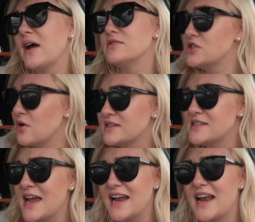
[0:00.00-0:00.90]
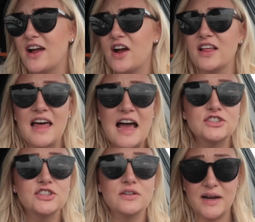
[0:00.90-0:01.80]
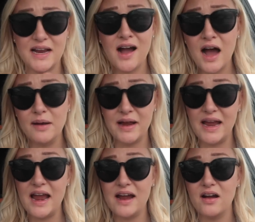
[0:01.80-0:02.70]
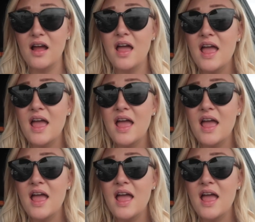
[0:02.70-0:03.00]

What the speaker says: I was so excited. I got it last year when I cut my hair,